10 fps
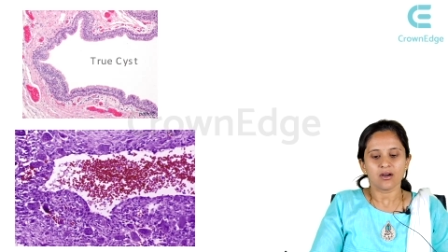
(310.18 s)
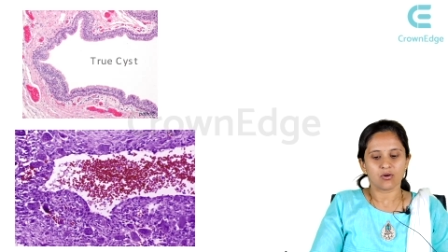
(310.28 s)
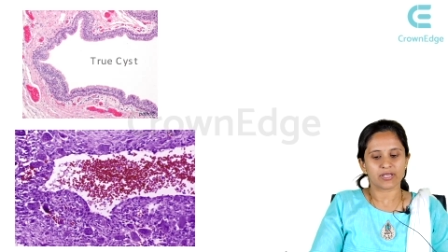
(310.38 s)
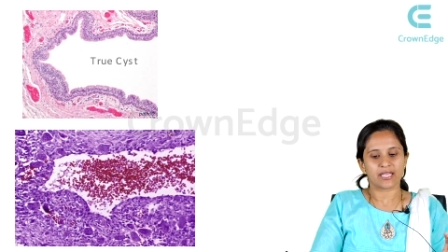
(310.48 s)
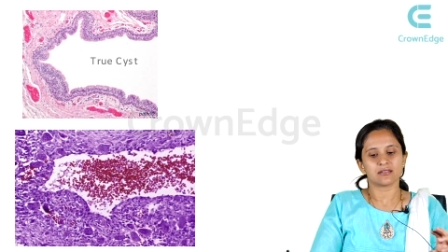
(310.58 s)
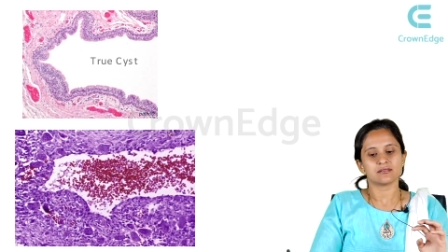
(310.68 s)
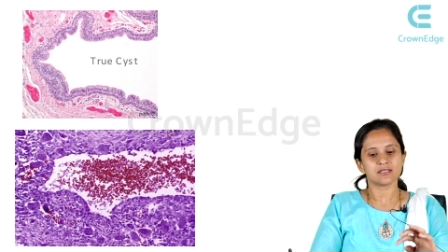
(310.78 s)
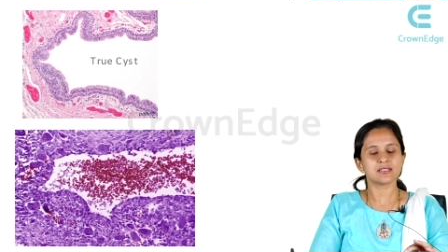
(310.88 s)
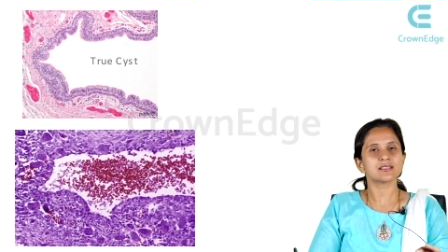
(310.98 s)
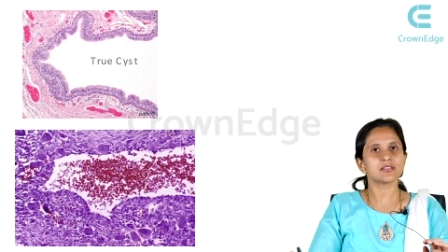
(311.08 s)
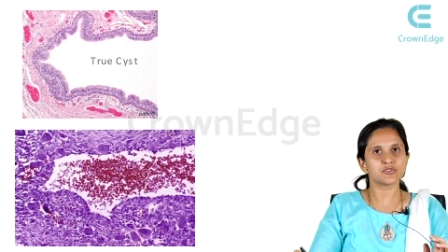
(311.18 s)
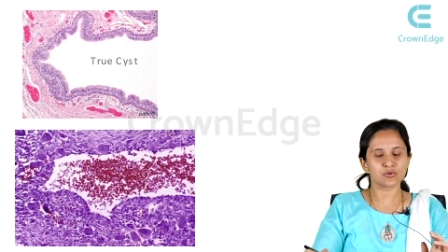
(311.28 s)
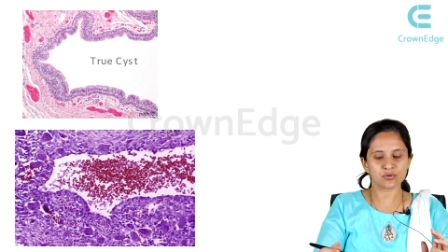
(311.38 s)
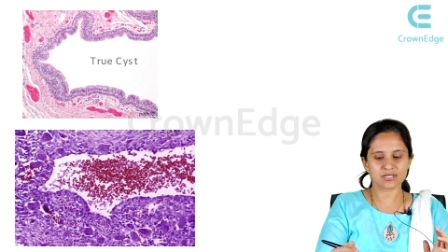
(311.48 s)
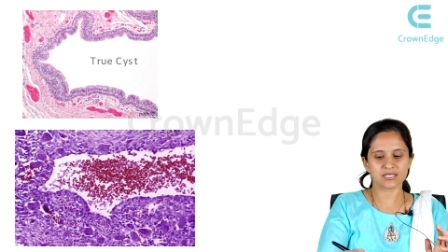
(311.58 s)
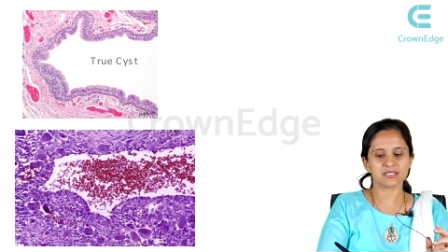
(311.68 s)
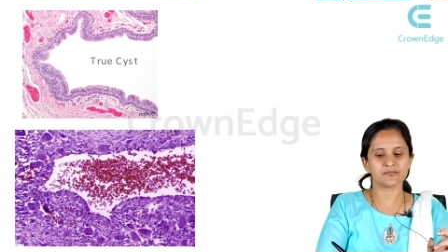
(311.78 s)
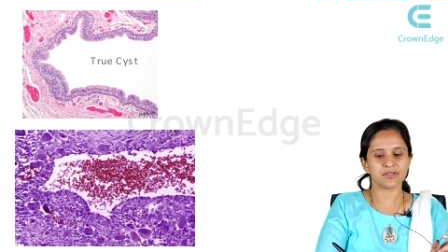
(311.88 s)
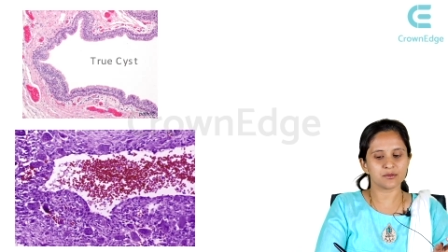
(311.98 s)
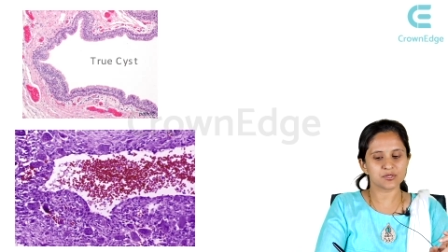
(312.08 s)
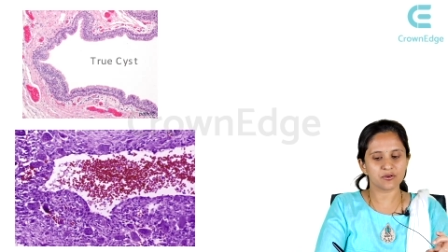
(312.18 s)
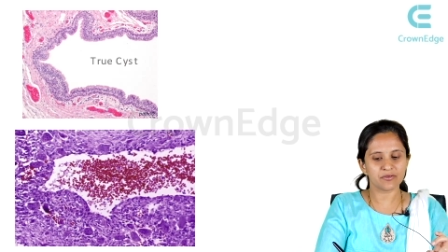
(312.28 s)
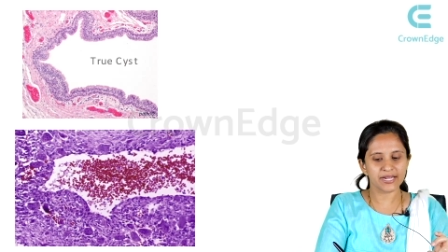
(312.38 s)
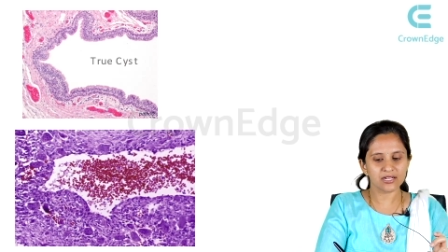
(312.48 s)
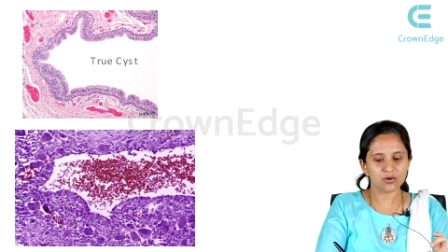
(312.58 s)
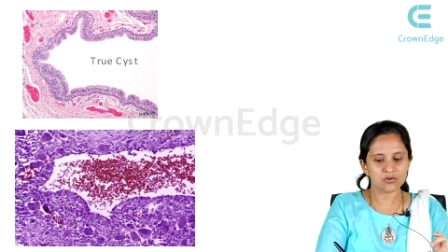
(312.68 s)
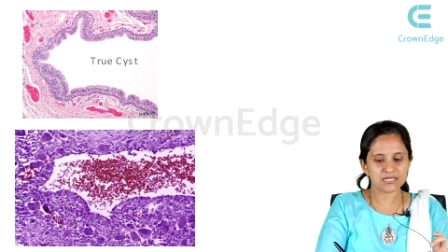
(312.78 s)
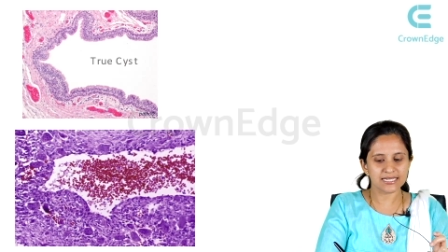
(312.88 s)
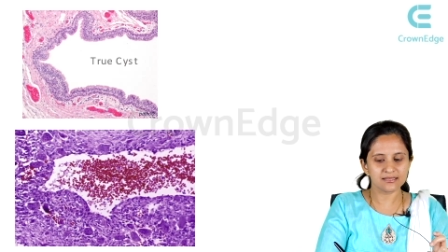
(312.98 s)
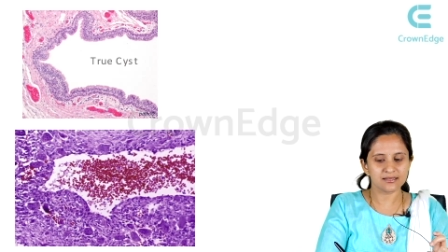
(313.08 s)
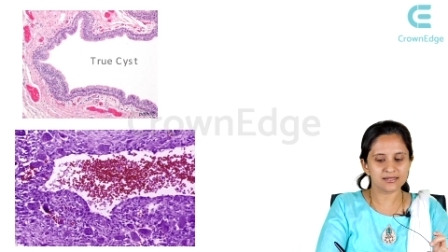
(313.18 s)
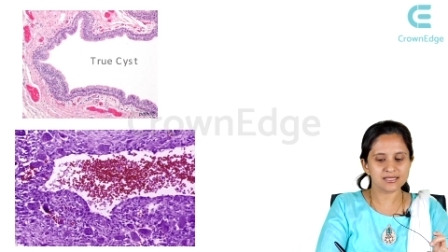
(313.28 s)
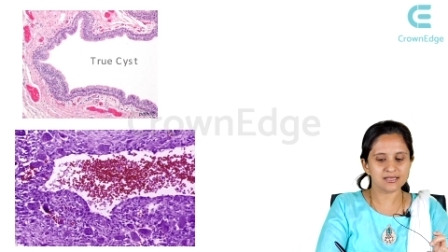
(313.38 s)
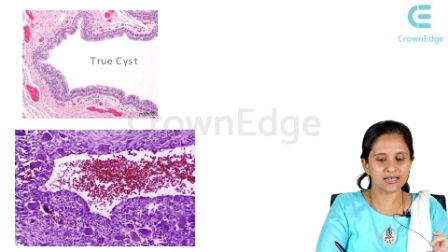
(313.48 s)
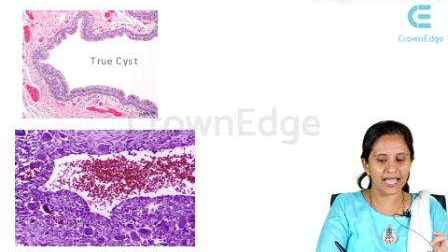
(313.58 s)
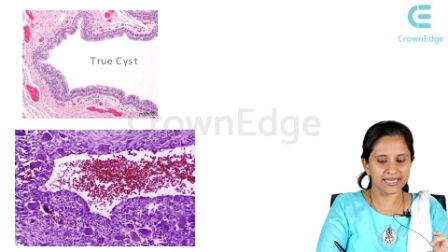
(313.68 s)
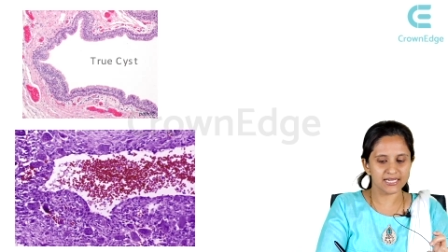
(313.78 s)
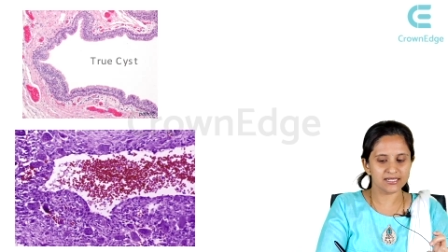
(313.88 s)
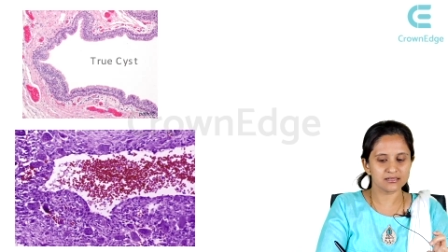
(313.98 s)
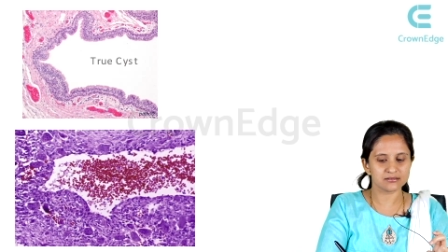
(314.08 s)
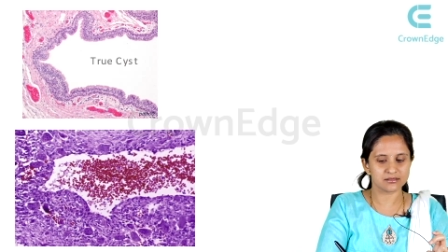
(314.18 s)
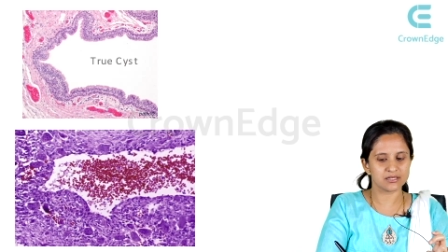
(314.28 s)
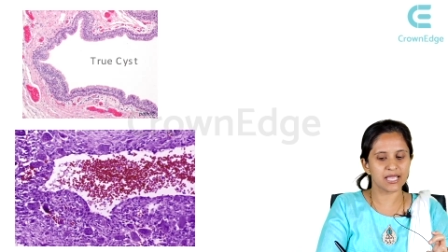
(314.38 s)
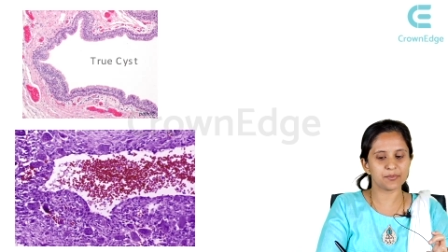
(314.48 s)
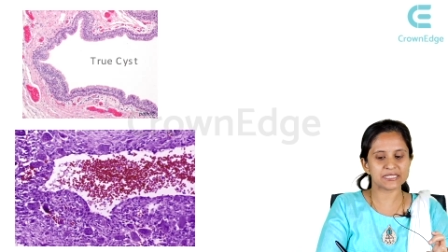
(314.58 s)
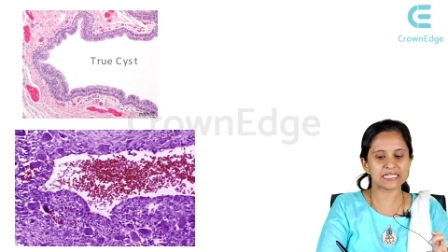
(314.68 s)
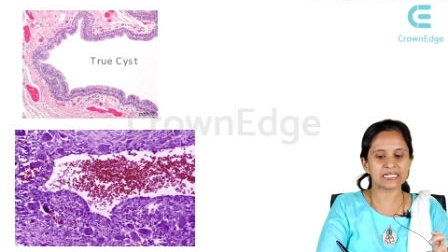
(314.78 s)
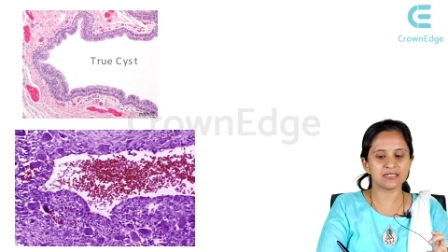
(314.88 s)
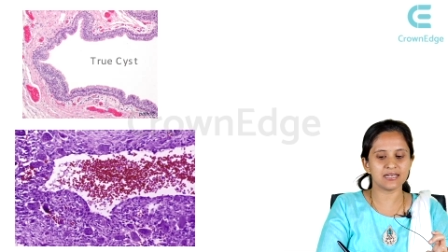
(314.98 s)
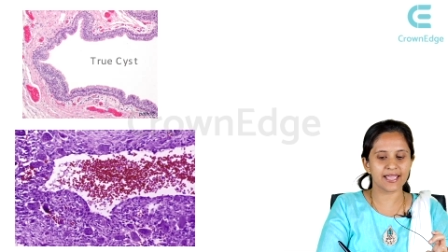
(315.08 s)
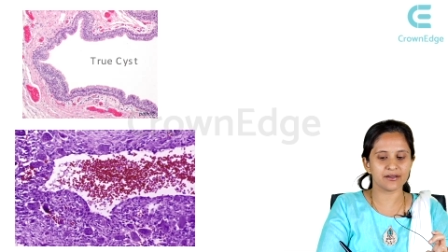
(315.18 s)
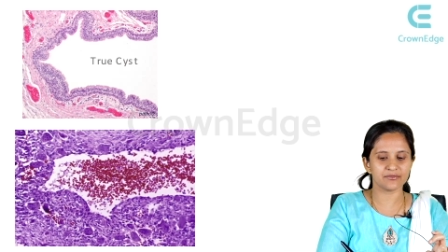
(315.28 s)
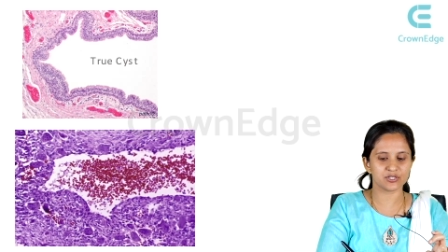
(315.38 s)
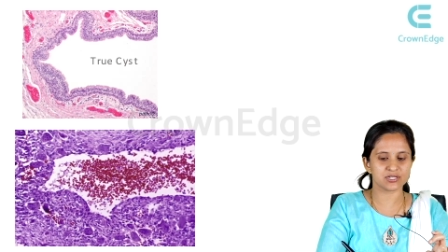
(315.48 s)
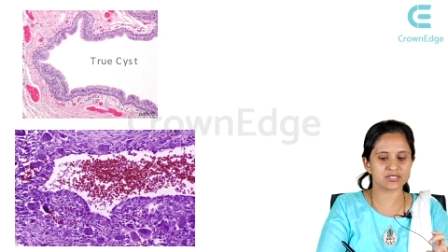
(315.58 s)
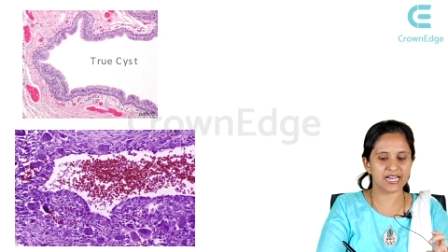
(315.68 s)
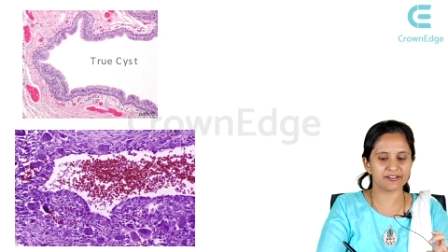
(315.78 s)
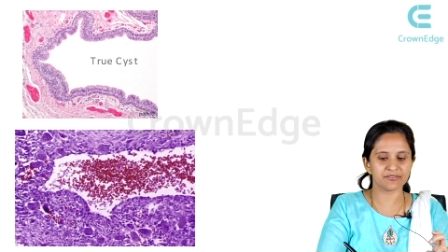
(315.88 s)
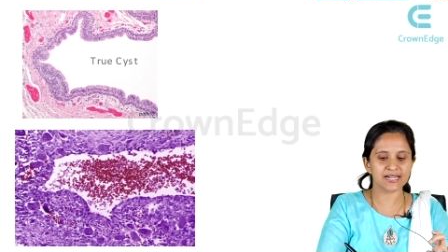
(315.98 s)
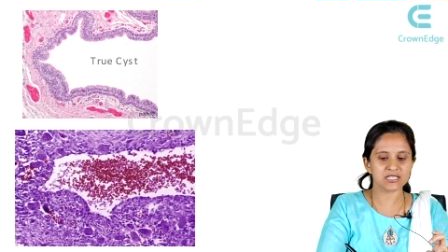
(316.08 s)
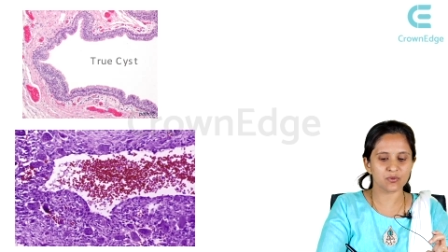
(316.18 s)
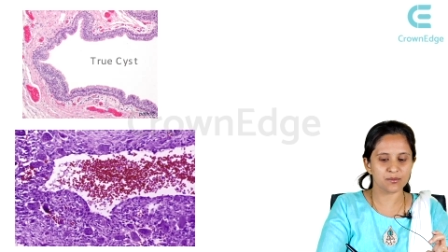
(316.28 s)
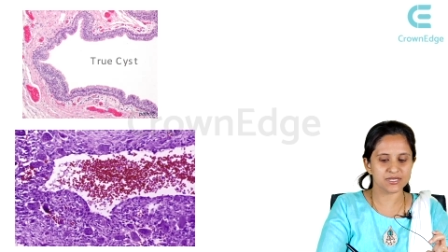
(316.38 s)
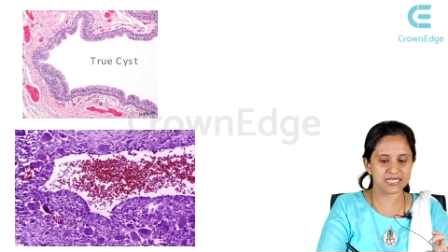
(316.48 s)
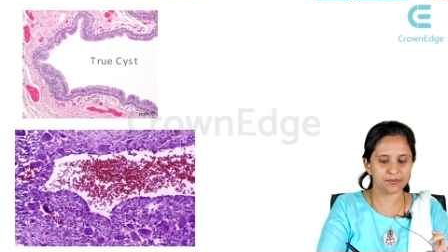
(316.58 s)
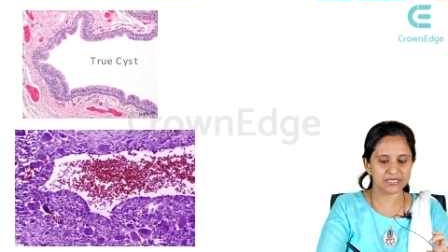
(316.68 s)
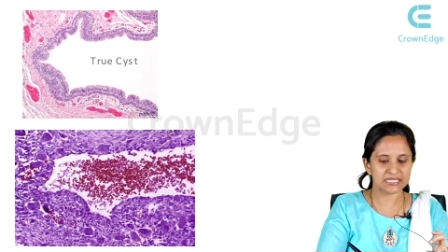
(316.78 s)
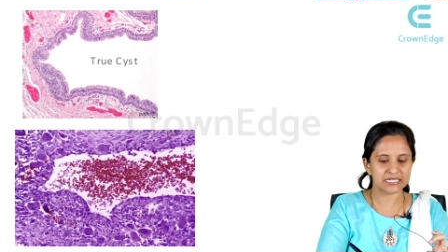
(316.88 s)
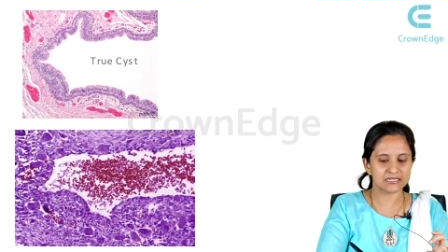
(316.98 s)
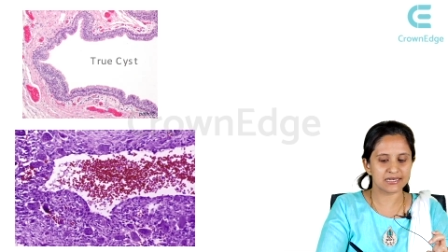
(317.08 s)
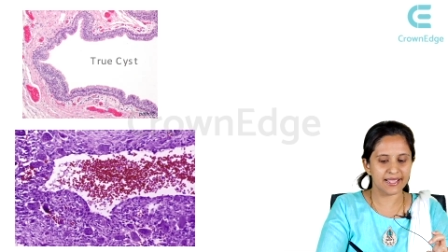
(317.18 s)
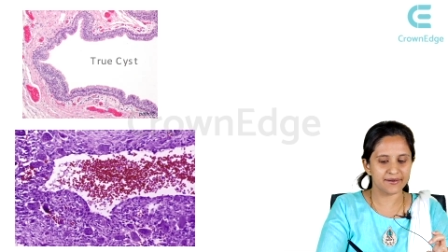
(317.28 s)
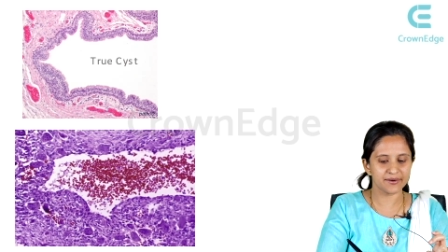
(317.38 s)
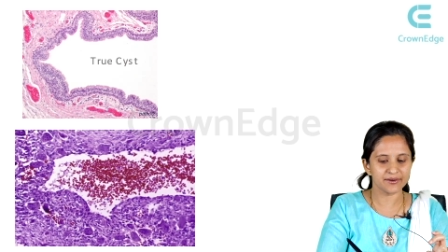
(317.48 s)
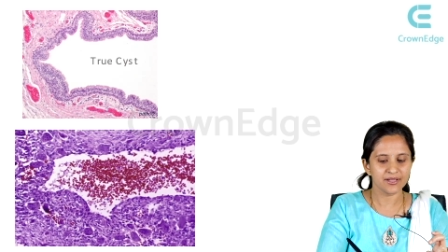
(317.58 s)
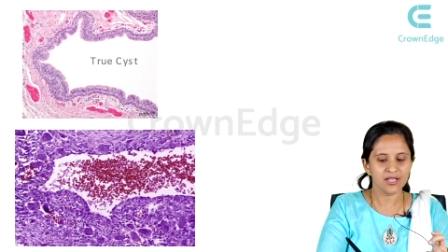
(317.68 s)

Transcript: Okay, this is the true cyst. If you observe very closely, there is a lining, epithelial layer, which is stratified squamous epithelial layer,